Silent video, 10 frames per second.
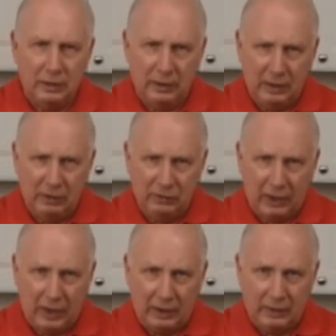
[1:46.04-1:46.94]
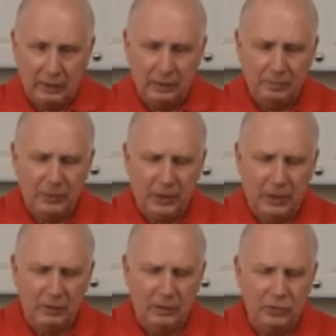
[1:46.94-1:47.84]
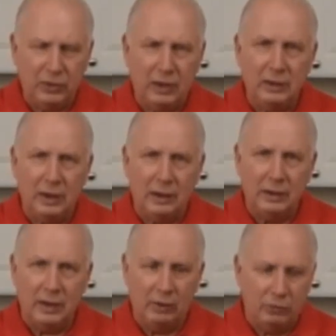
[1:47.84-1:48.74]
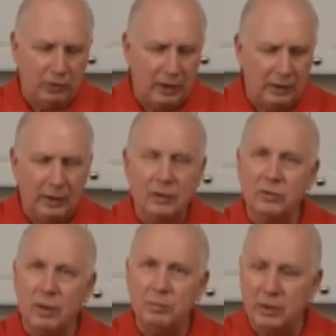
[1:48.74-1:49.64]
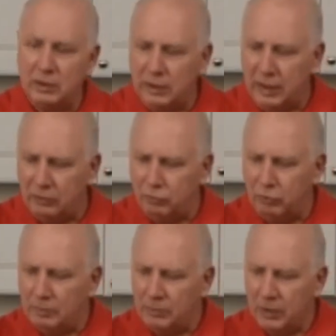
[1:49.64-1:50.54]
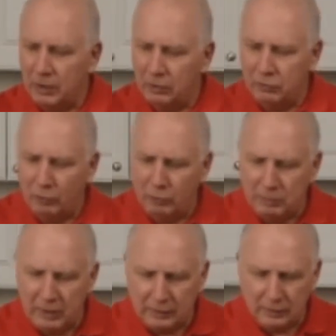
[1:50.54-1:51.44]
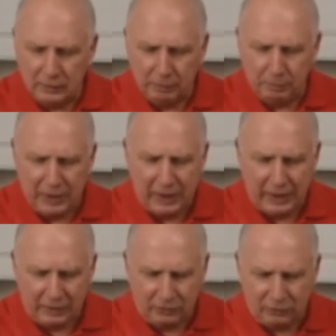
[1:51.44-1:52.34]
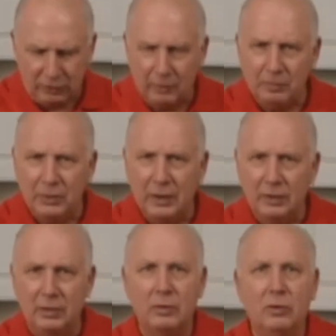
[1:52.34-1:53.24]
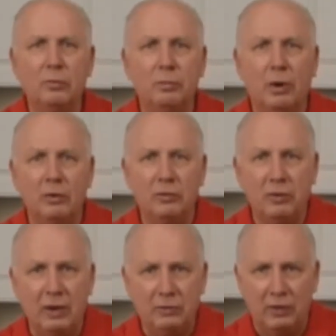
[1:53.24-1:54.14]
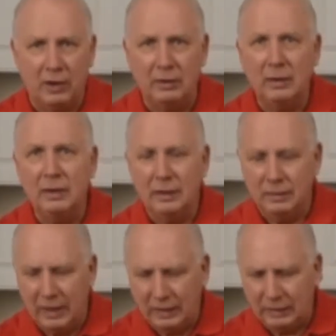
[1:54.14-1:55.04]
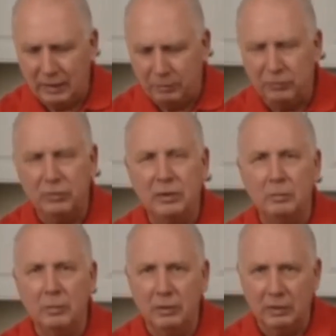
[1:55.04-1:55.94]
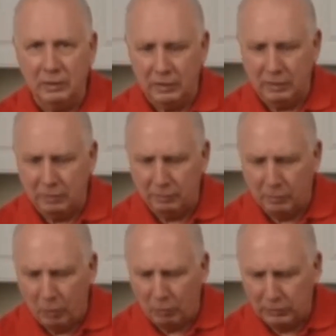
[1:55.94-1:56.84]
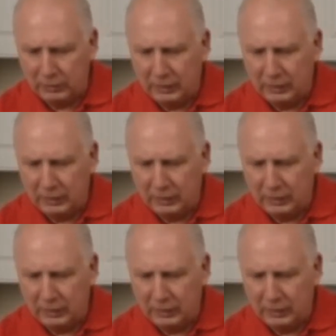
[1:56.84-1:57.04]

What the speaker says: inside and nothing on the outside except in the edge. So we make little pads that this part sets on. That keeps the mold,